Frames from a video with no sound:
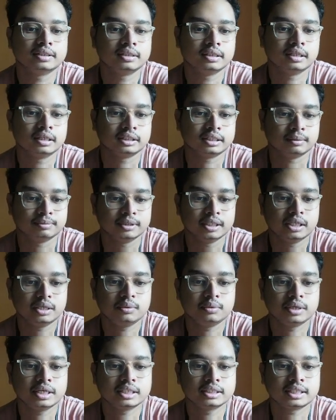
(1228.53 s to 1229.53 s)

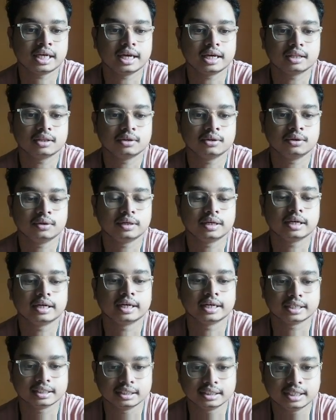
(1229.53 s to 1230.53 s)
substituted
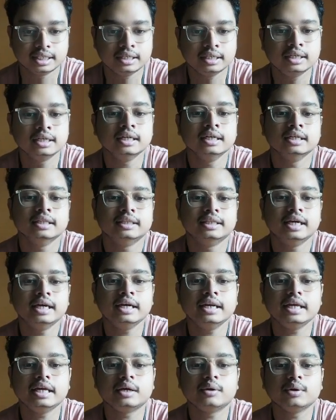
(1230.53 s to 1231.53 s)
cyclohexane,
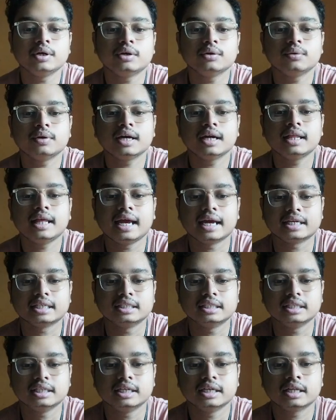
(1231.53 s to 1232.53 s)
then equatorial
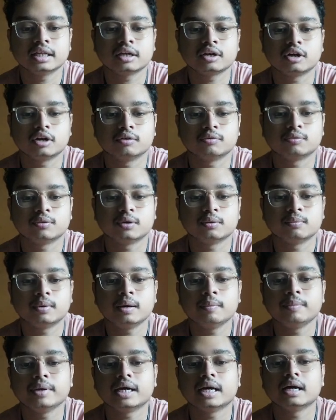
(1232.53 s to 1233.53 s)
axial
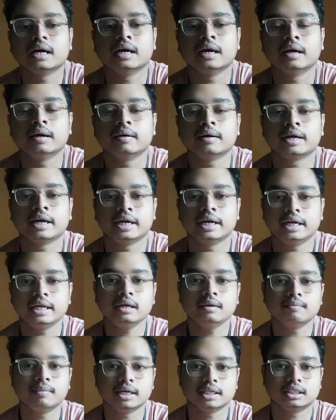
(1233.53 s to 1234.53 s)
conformer
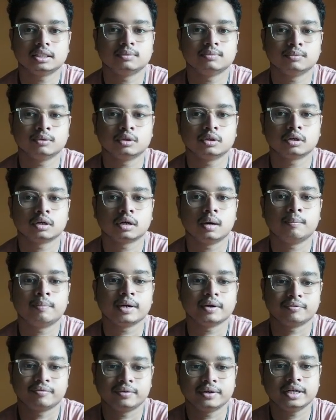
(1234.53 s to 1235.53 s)
getting much more
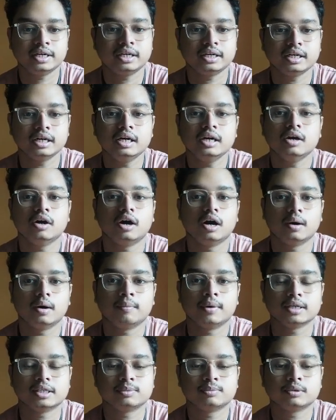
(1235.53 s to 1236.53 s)
preferred or
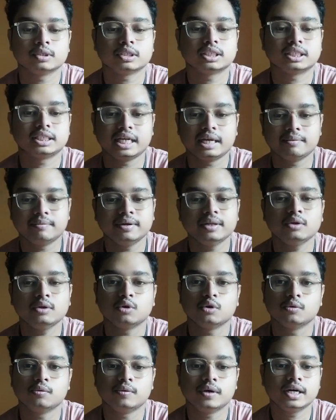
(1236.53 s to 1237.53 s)
much more stable
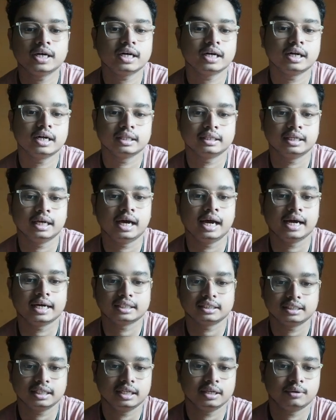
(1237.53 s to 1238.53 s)
over the
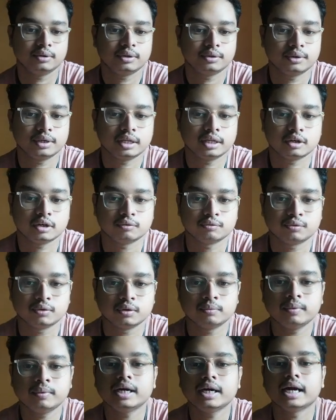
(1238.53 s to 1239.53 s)
axial equatorial
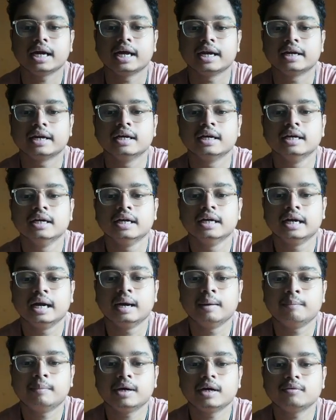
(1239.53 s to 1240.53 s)
conformer, and
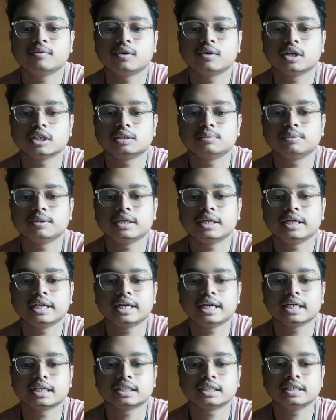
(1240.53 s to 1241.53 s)
number of Gauss-Butane
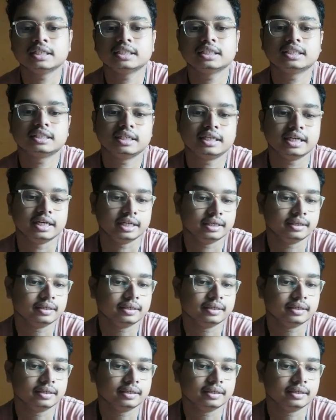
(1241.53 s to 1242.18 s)
interaction is 3.